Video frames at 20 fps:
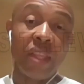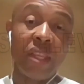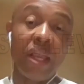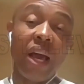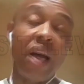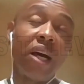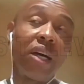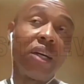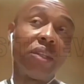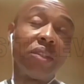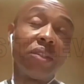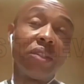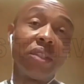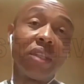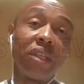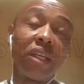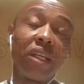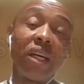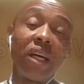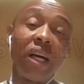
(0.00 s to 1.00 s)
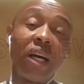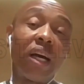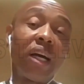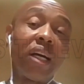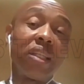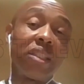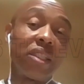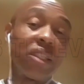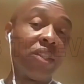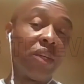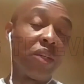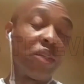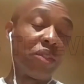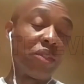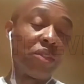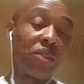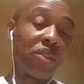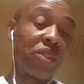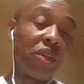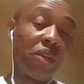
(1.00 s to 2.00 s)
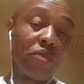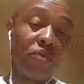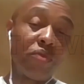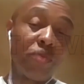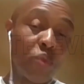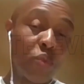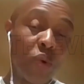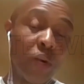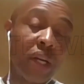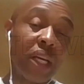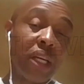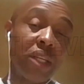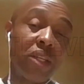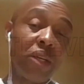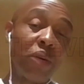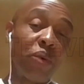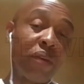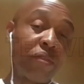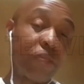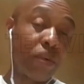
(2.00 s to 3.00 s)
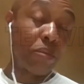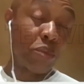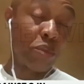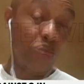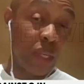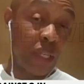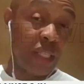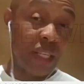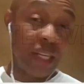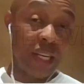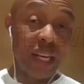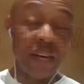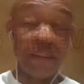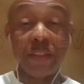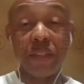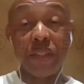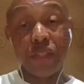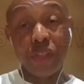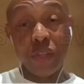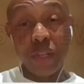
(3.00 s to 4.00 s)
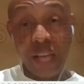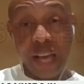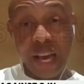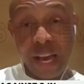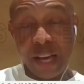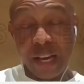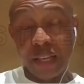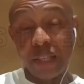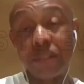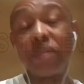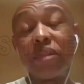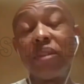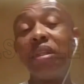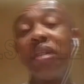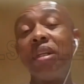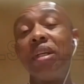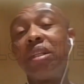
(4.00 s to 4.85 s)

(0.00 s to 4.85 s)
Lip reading: Now, so working your way from 2011 to now,